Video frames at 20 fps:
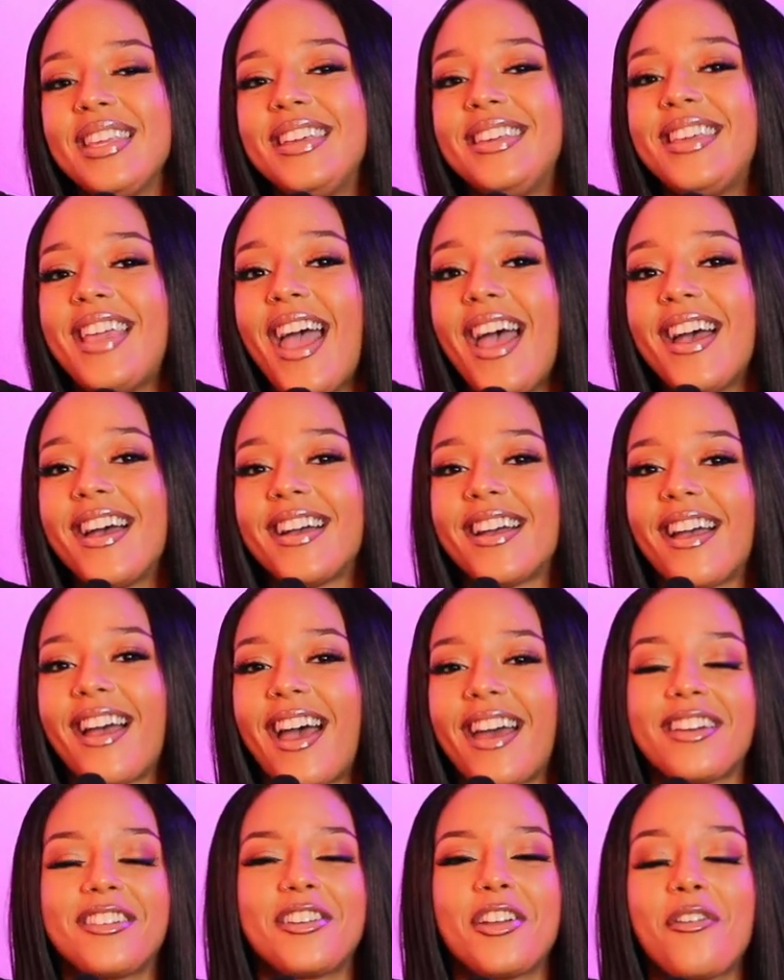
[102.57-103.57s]
yeah,
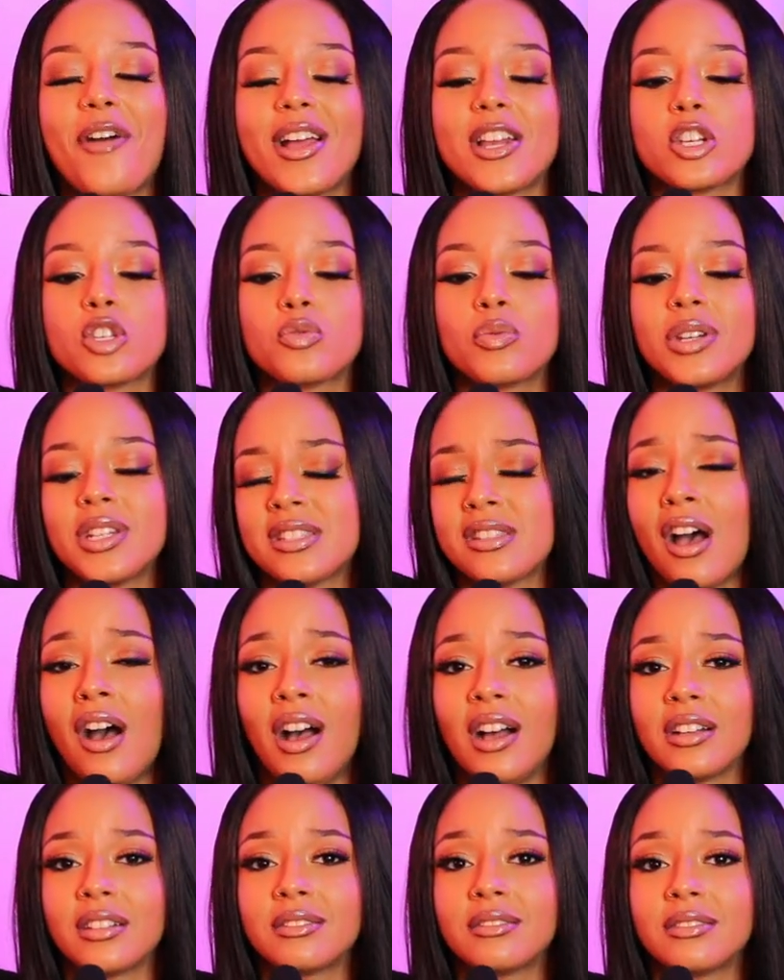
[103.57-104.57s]
I don't know. I just want to
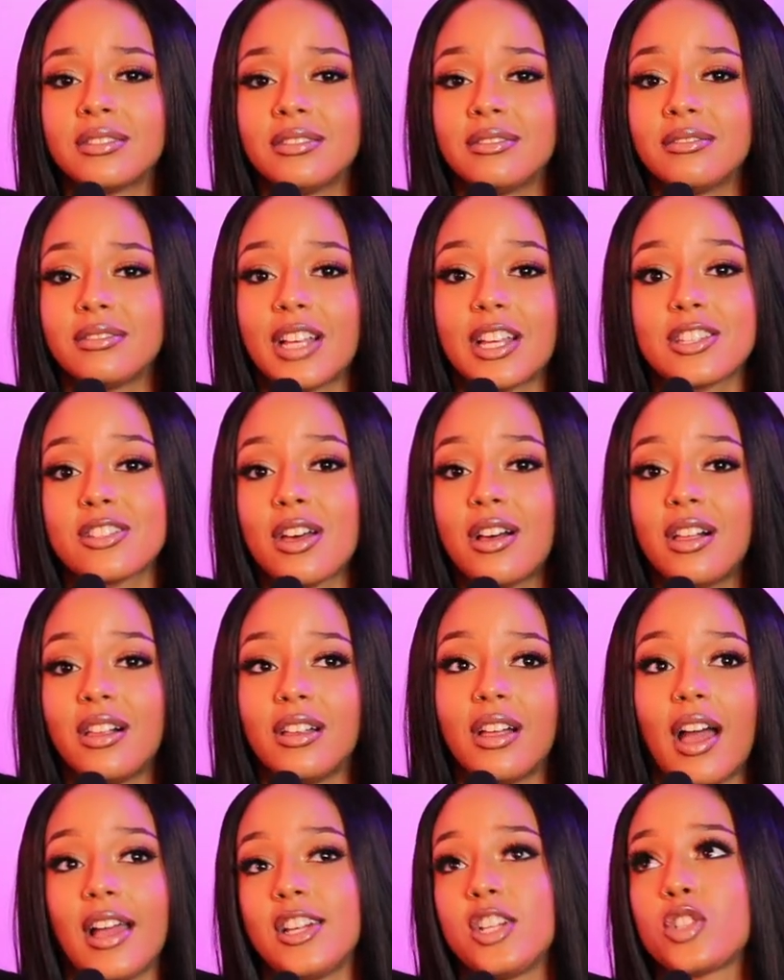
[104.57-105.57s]
talk. That's
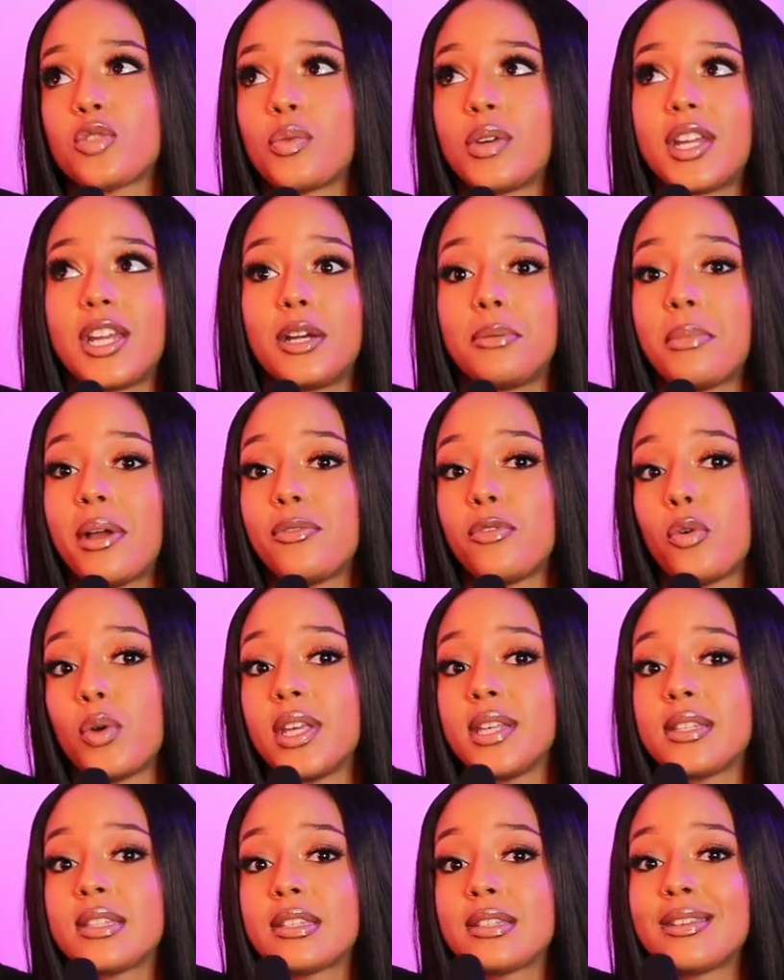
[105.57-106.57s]
all. I just want to hear my
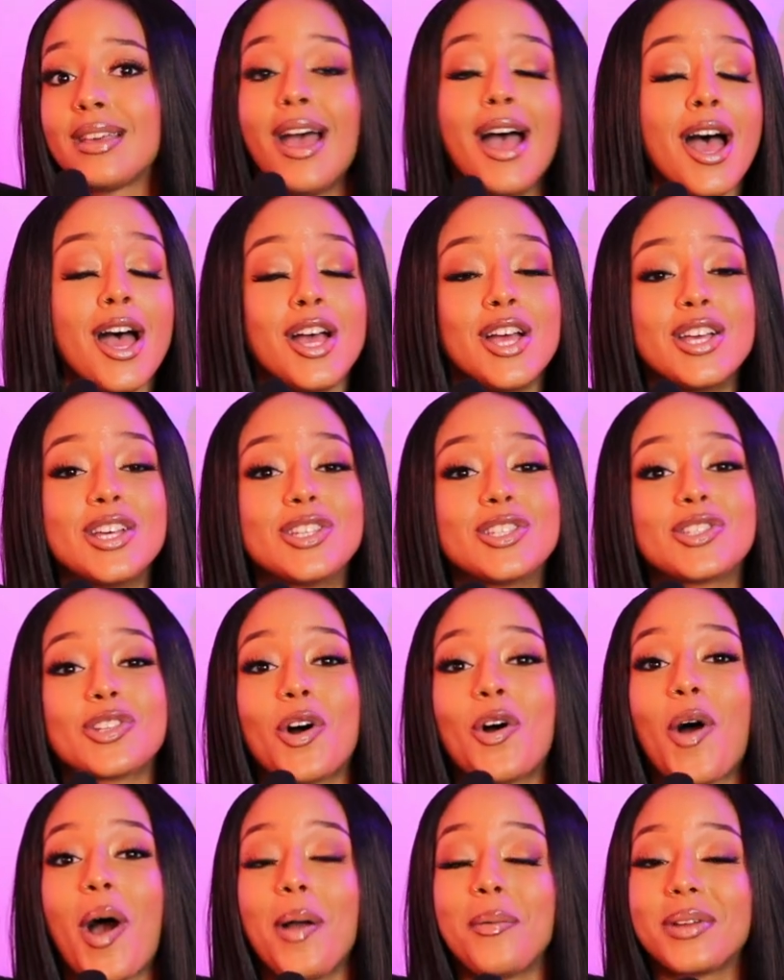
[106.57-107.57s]
voice.
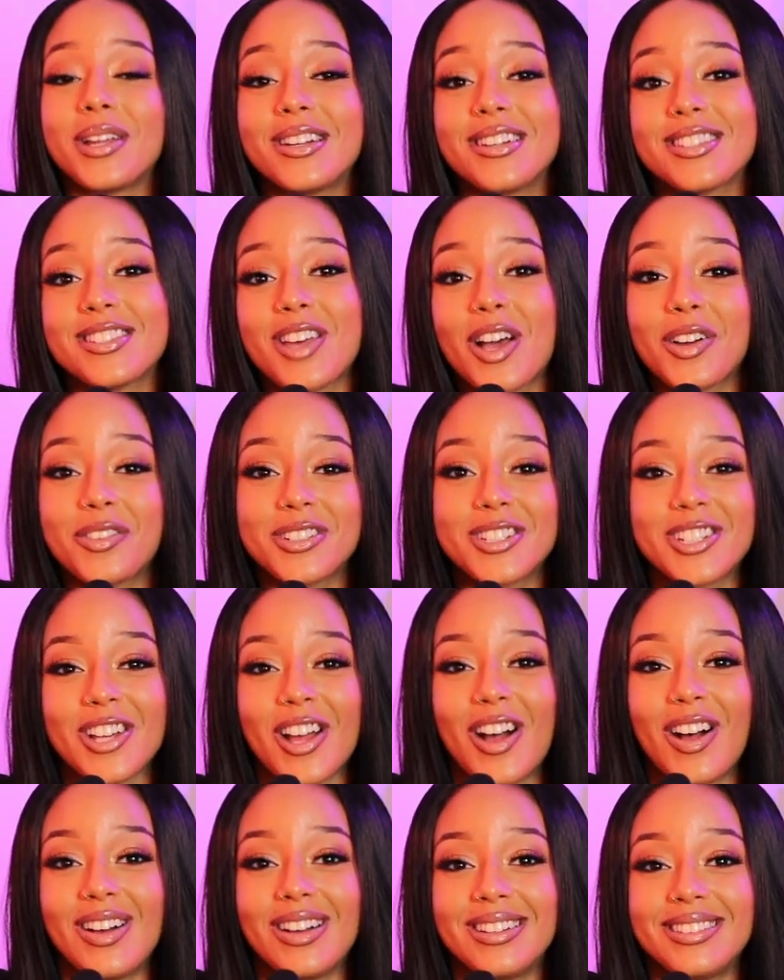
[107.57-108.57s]
So I'm here to talk with
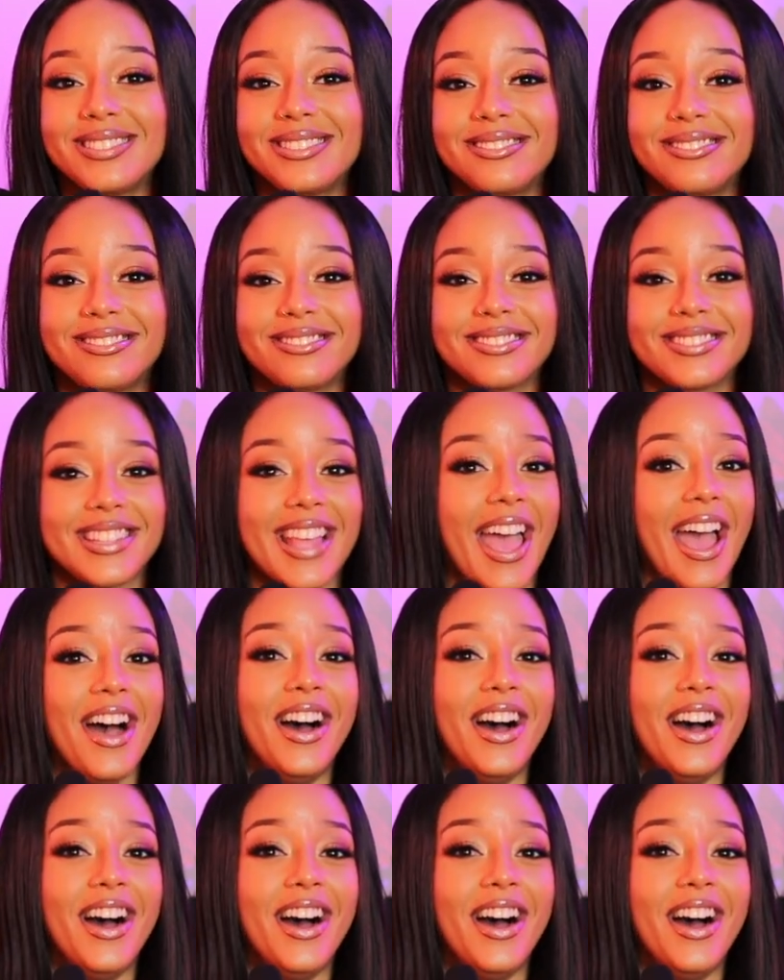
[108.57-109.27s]
y'all. Now,